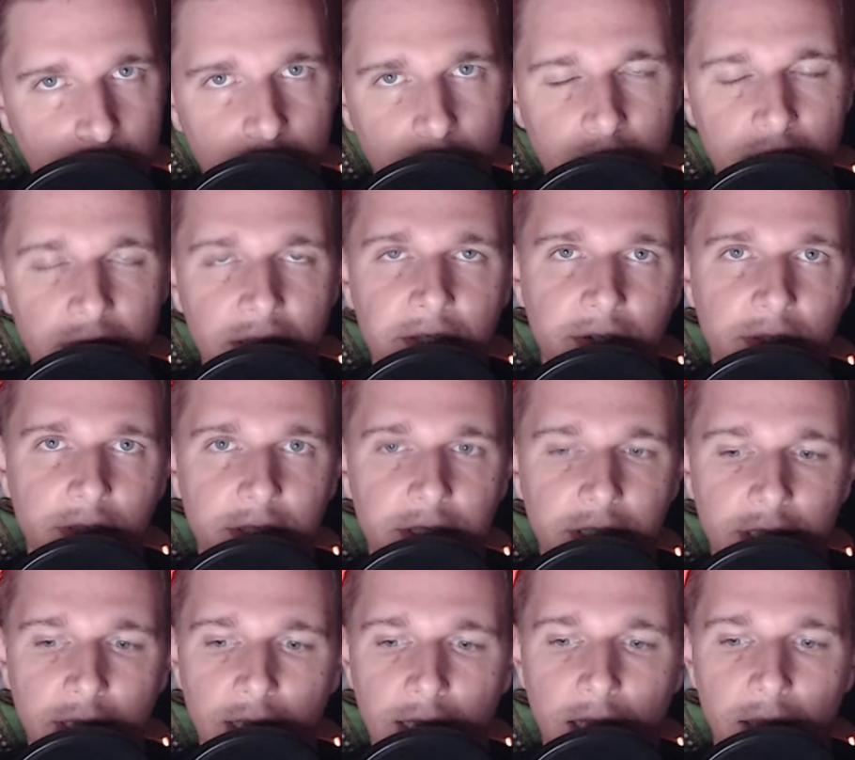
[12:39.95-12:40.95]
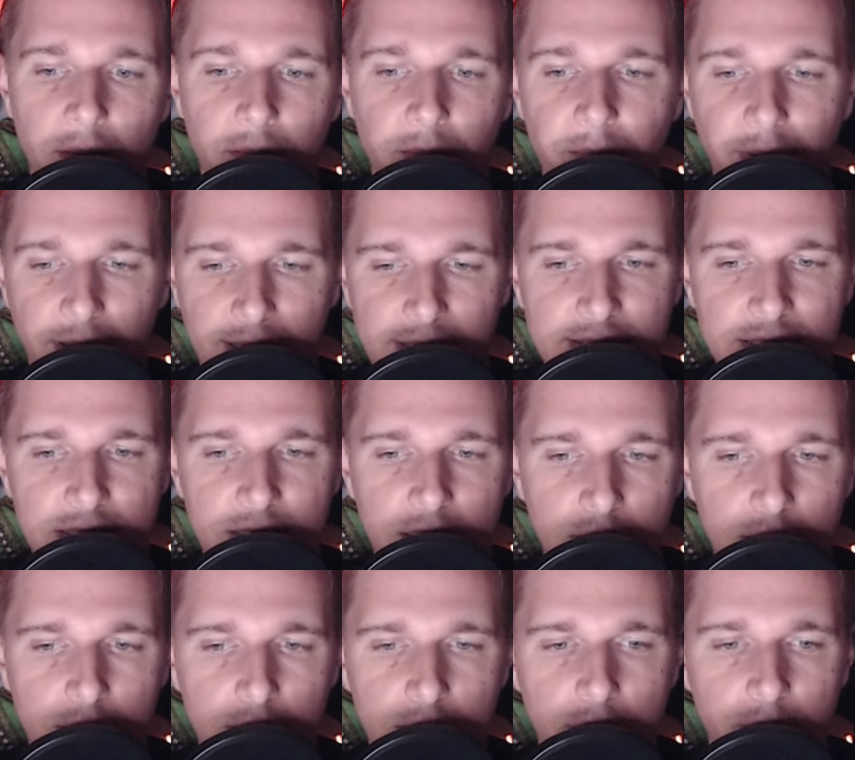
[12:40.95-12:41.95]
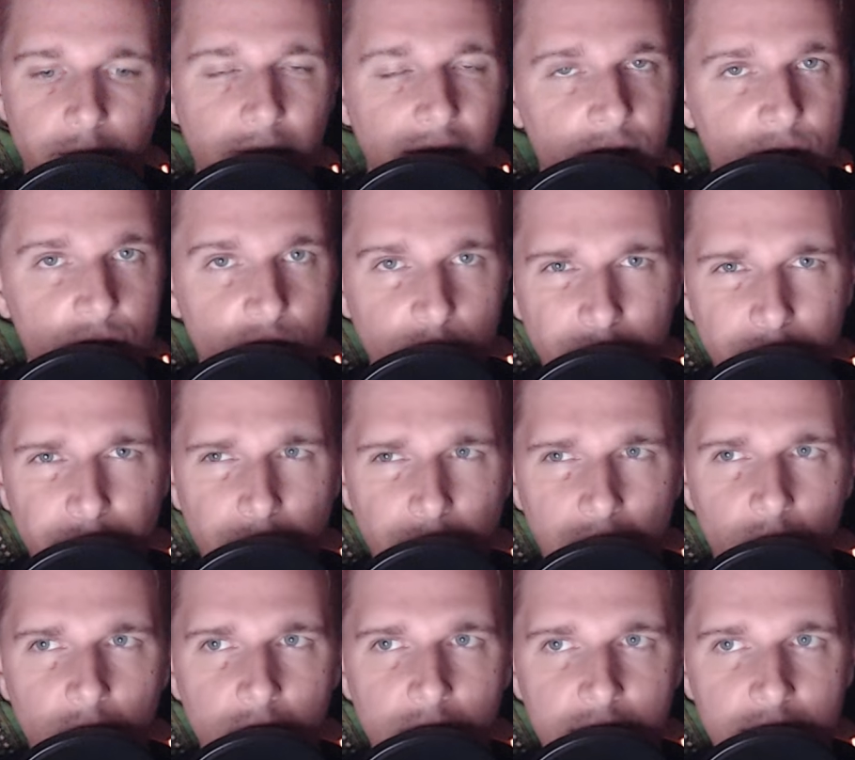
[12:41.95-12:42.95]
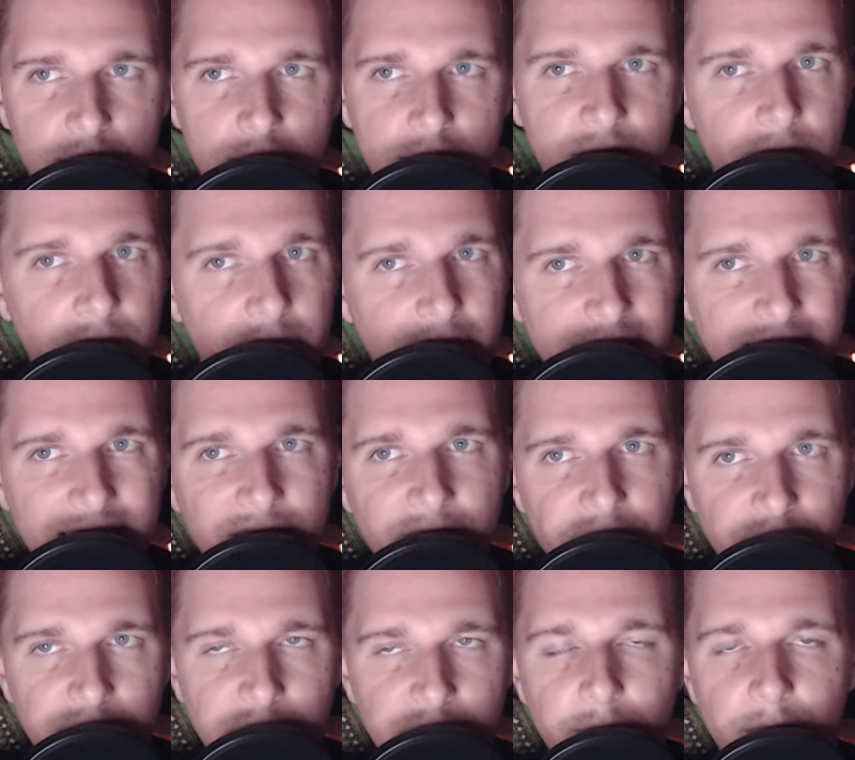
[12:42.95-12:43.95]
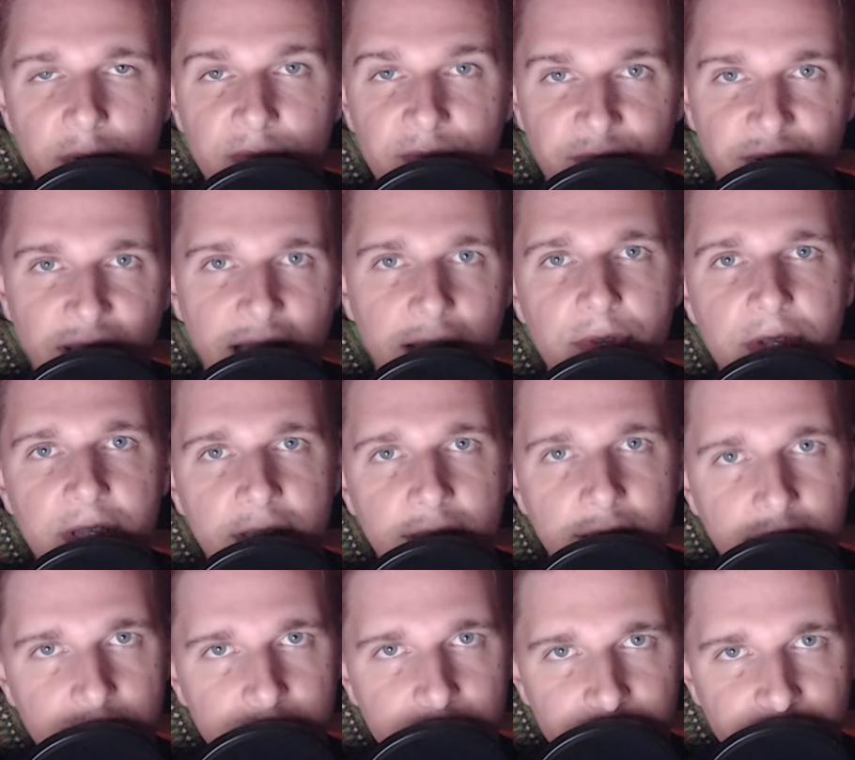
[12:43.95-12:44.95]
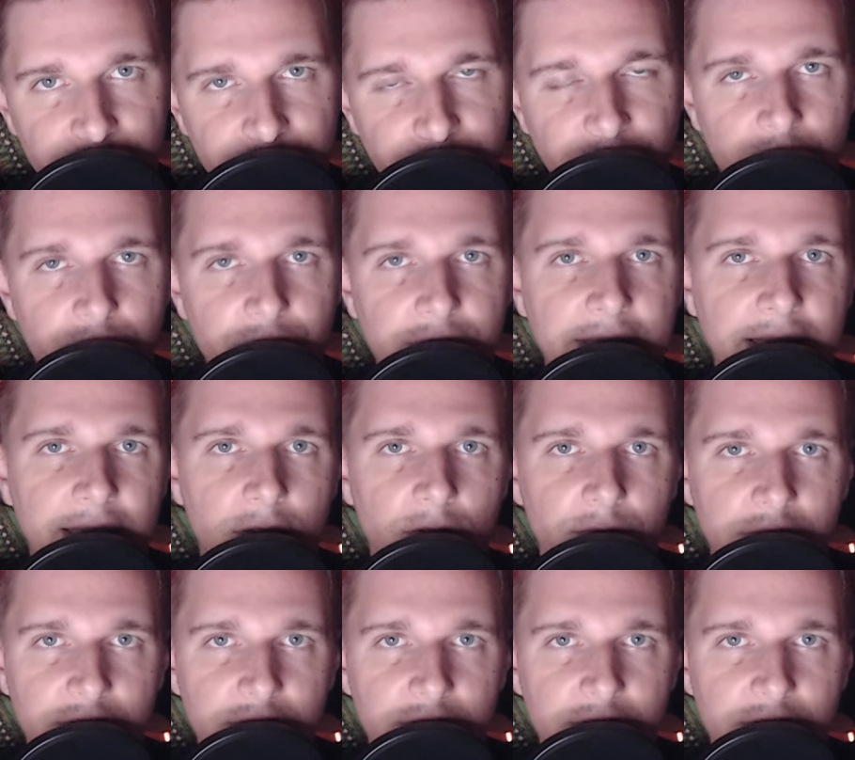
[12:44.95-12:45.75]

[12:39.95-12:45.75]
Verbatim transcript: clearly but my superpower is making people very very angry.